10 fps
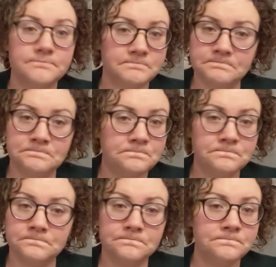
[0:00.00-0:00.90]

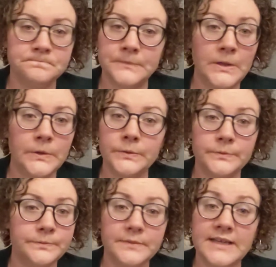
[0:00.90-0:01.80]
Mm-mm. No,
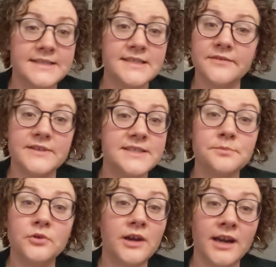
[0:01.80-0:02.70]
that stuff
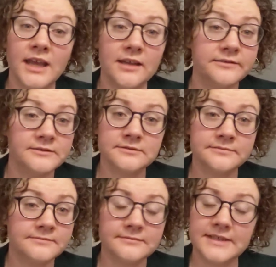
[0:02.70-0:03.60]
isn't pretty.
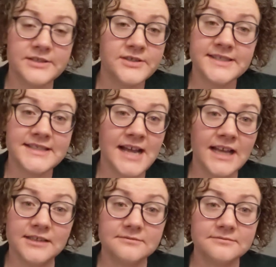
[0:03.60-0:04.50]
It's just
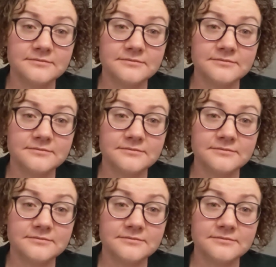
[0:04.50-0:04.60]
not.